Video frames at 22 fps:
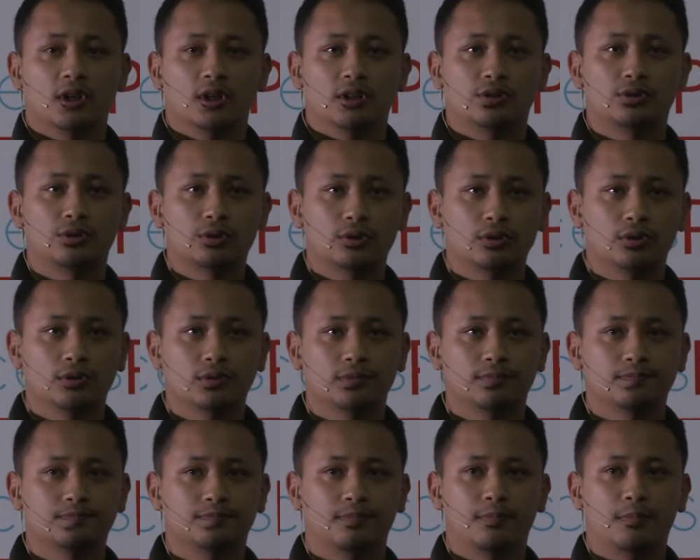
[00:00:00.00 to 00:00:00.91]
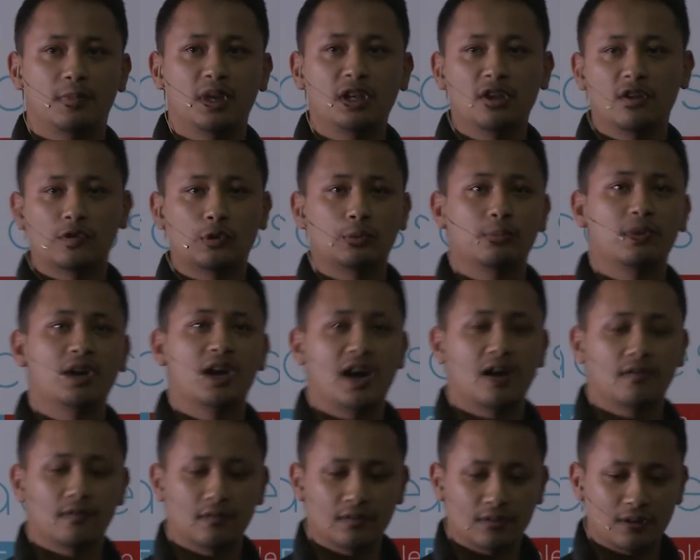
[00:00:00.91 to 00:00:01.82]
So many of you may
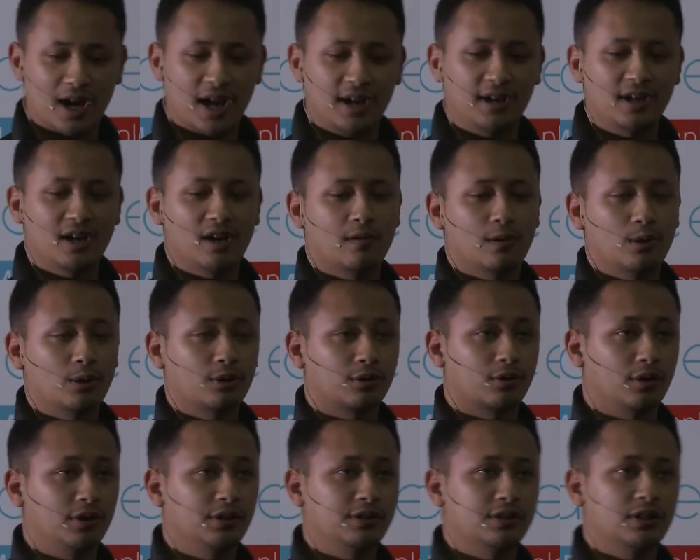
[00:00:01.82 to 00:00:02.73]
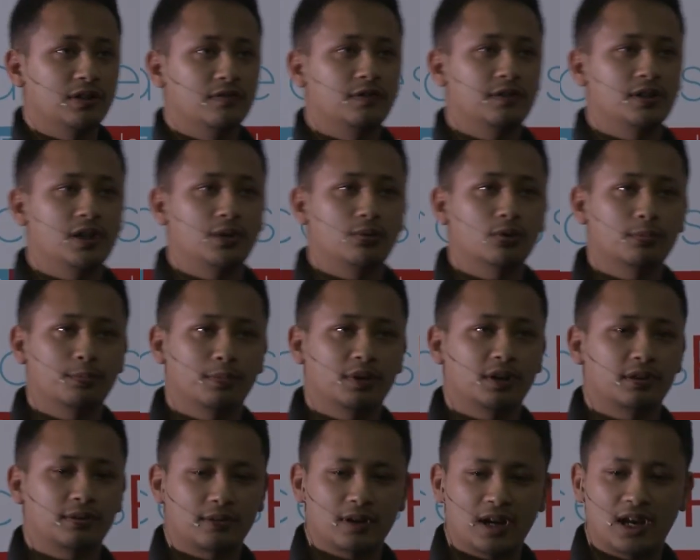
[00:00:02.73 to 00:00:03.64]
have an idea about a content delivery network,
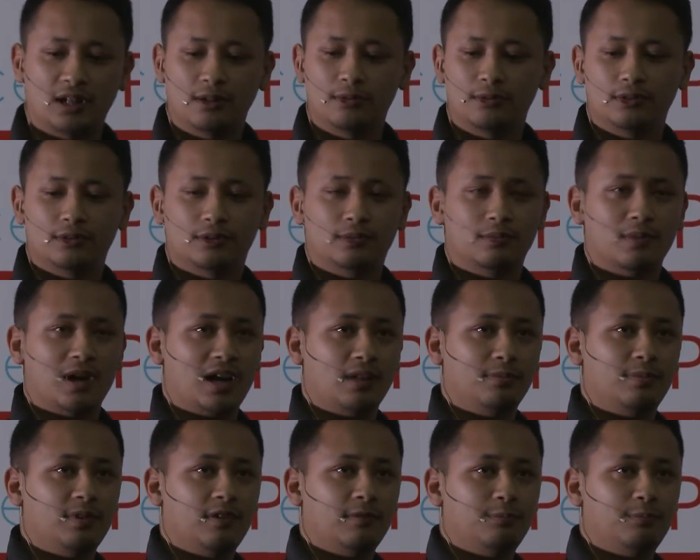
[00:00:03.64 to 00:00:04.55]
but I'll be